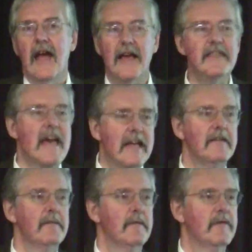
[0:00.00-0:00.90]
and
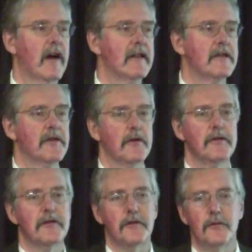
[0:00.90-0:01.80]
then finally
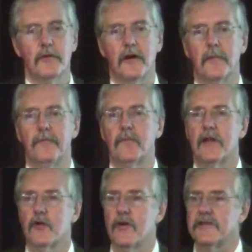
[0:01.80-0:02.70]
turn to
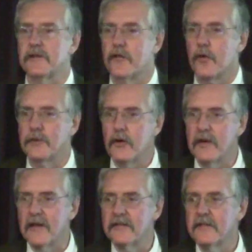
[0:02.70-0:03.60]
the question of
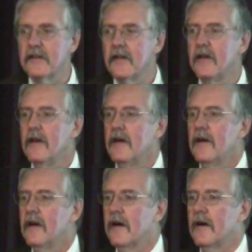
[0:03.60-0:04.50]
hermeneutics,
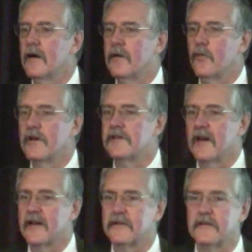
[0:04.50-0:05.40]
which,
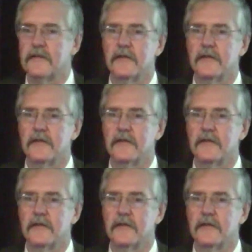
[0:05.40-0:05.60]
as